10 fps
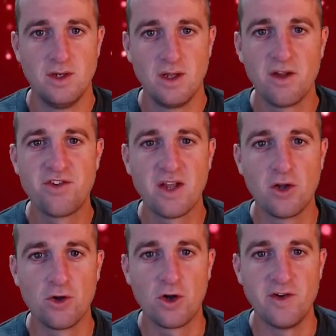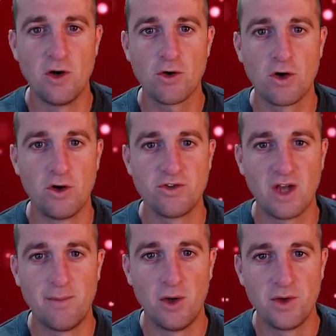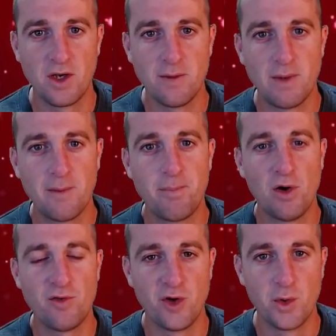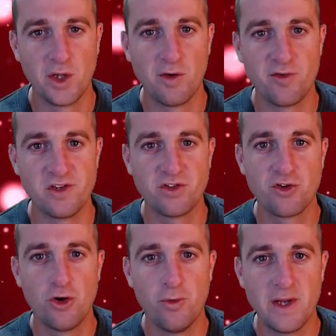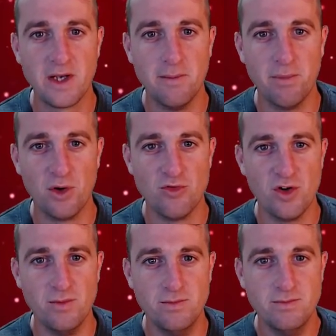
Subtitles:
Let's take a look at the altcoins I'm holding in my portfolio for this coming bull run.